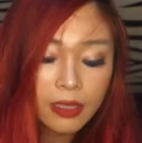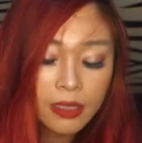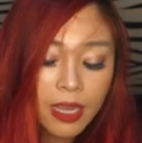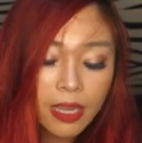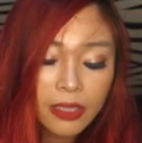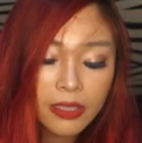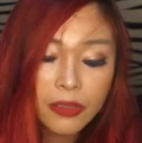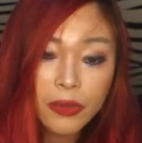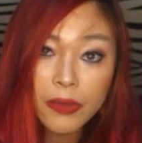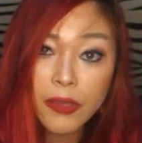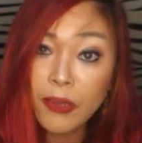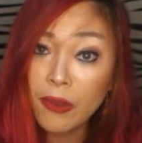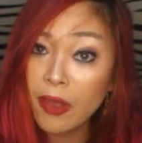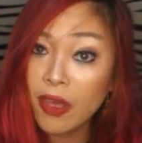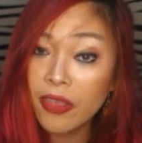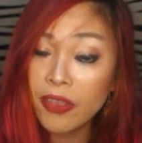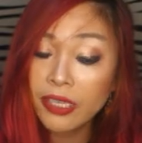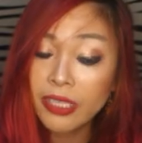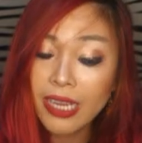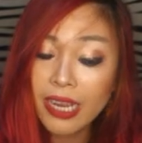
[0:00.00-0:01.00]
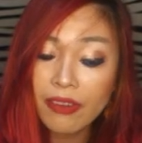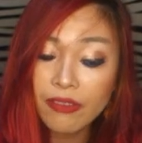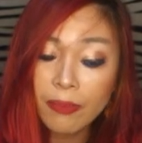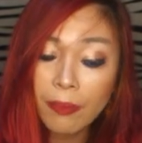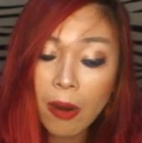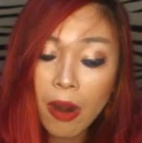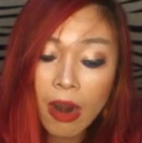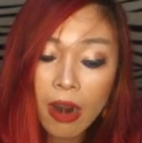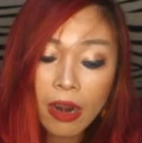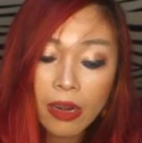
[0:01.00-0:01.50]
Now let's go to the other side of
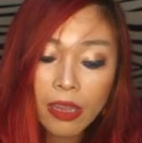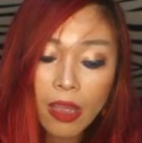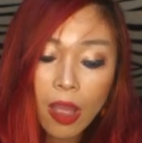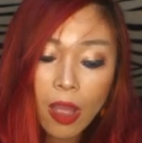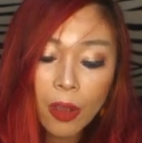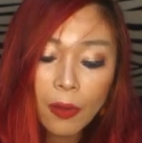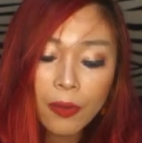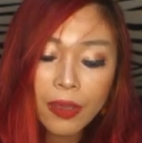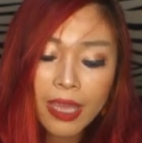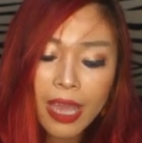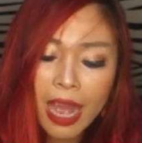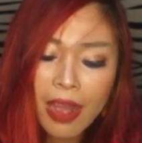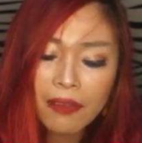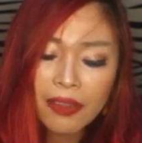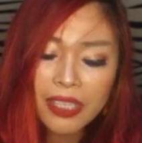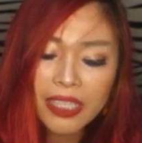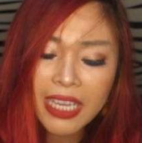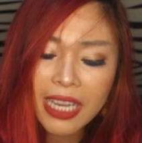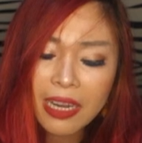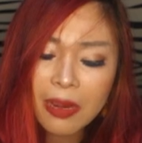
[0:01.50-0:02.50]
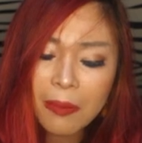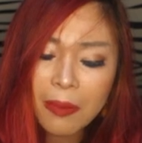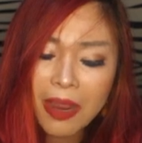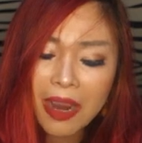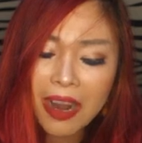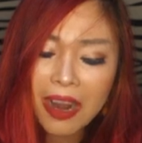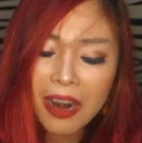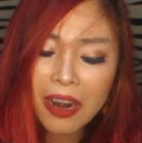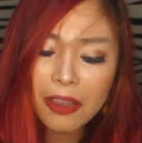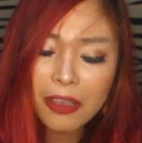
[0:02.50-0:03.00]
the park. We have a teddy
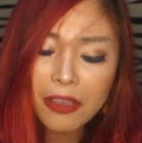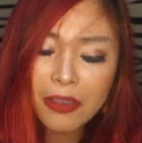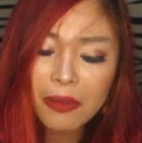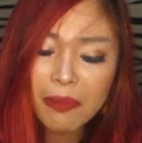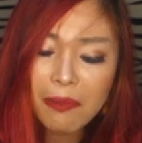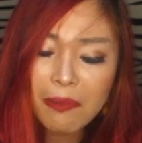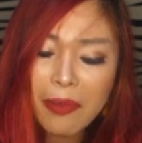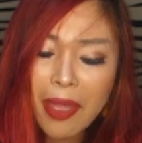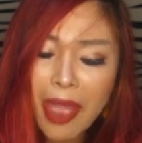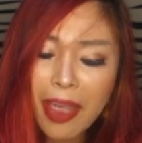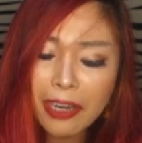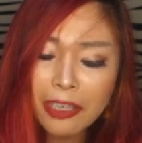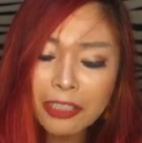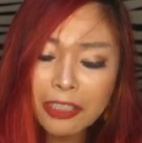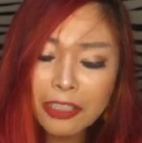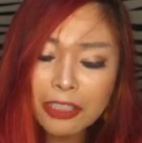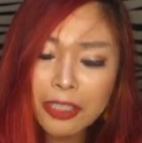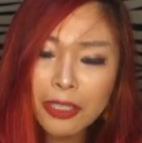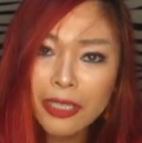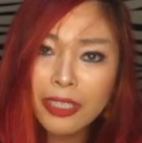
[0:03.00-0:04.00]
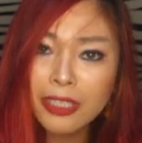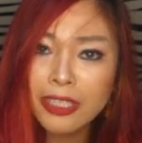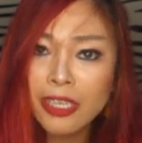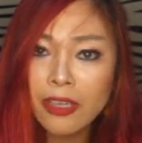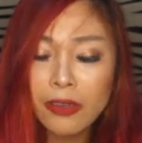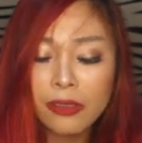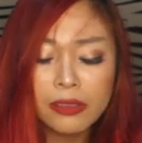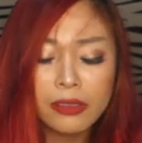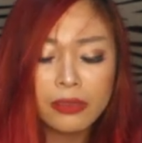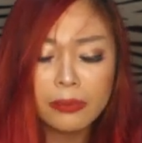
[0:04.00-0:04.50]
bear, a cute bench. You can
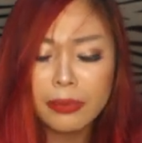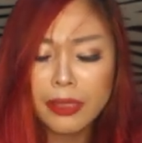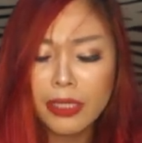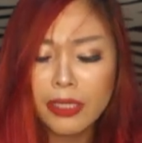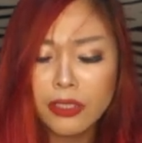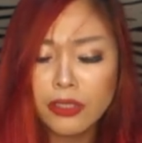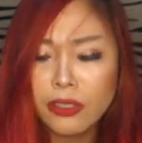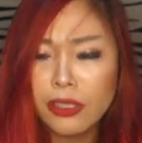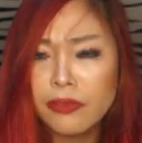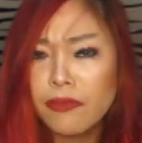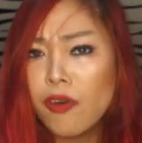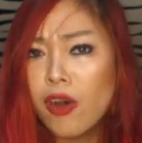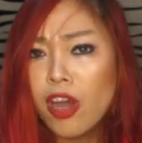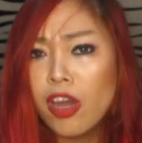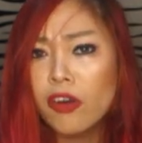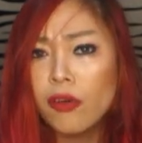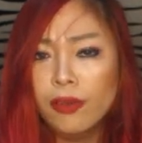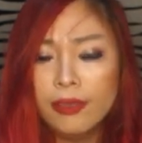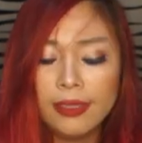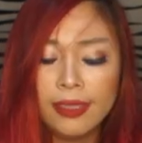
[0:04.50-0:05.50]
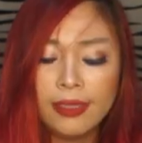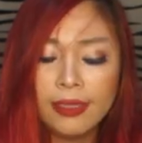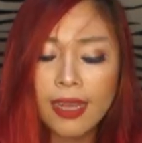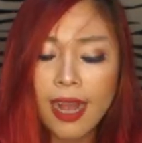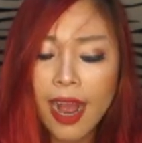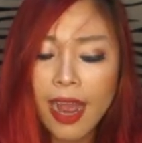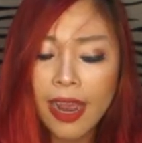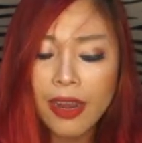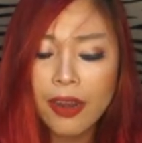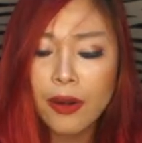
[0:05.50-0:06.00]
sit on the bench if you want, or the
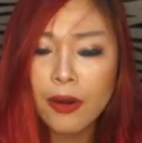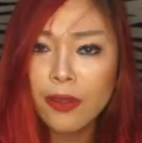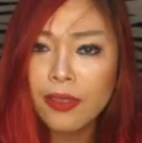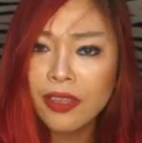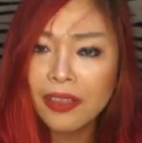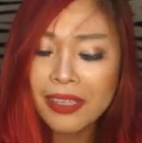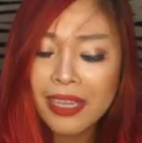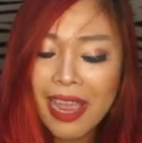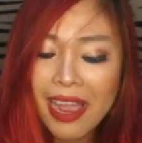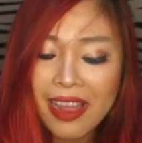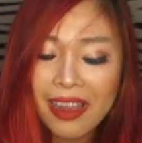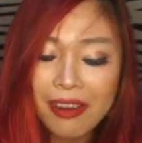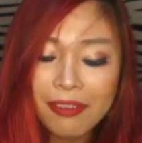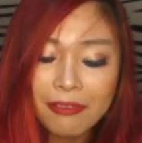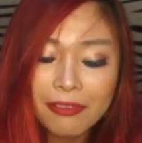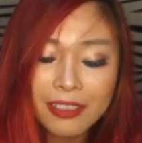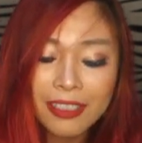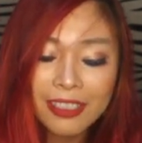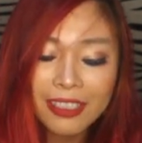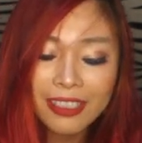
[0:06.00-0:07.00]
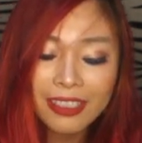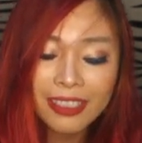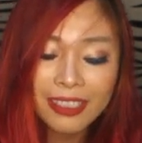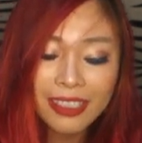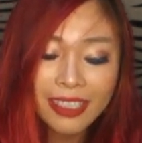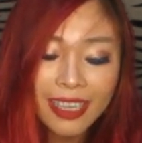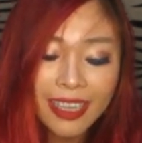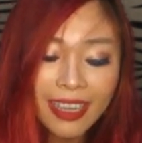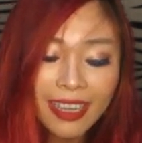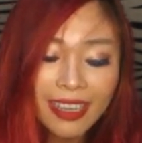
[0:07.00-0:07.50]
tire on the left.
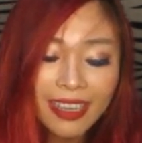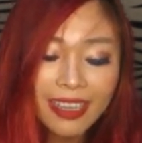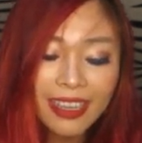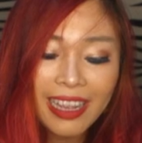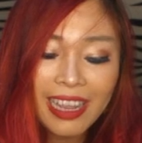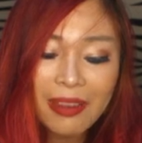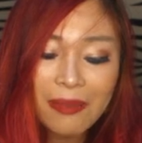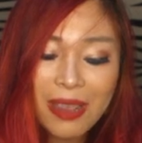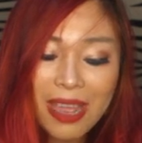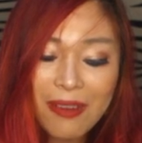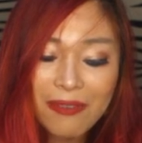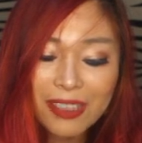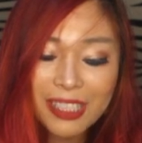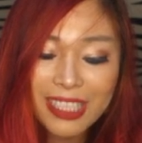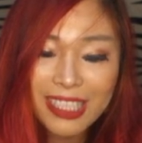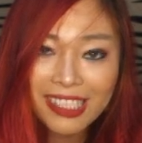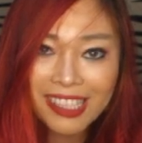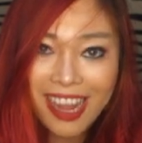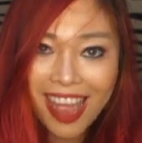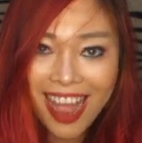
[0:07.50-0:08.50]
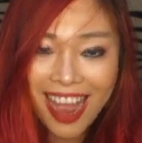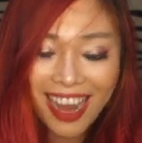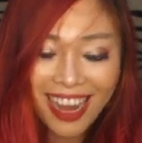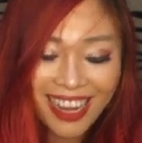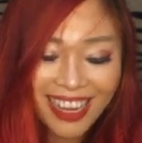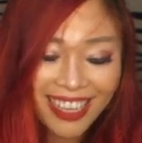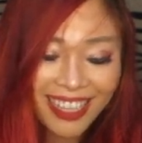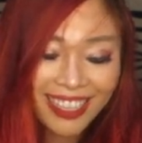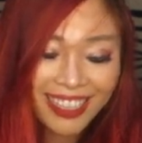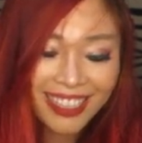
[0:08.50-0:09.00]
And we have a
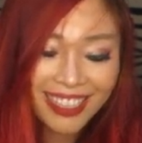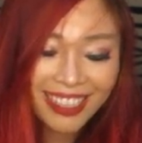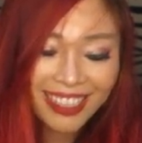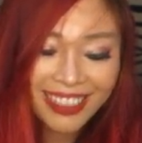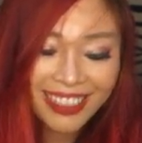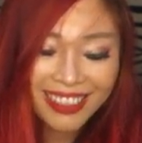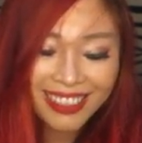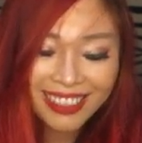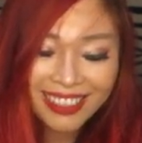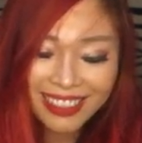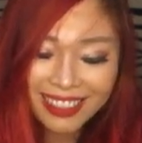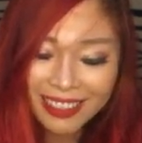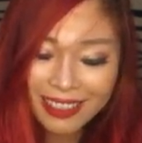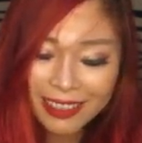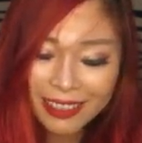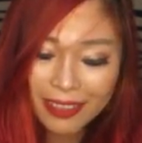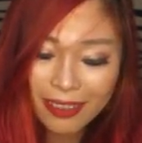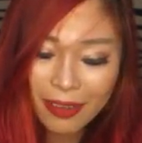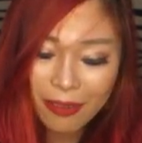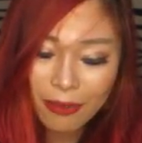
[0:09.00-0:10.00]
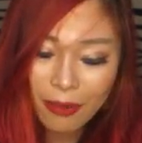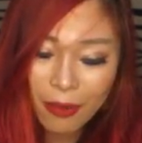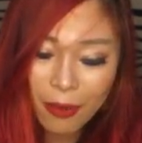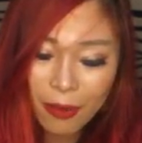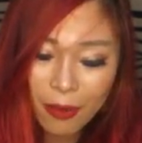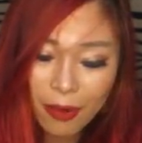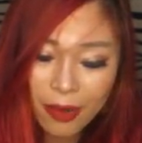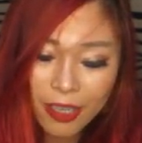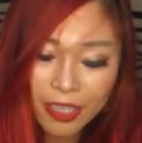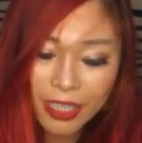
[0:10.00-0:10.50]
slide. Of
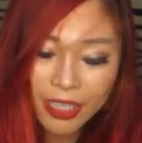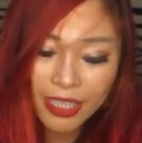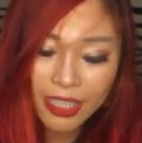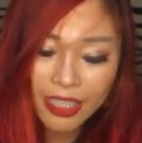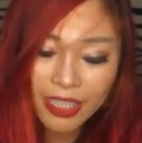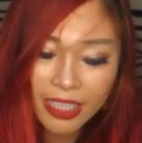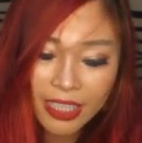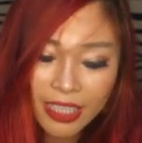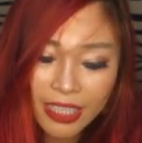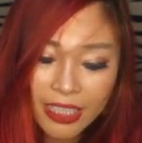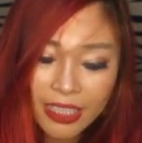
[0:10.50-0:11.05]
course.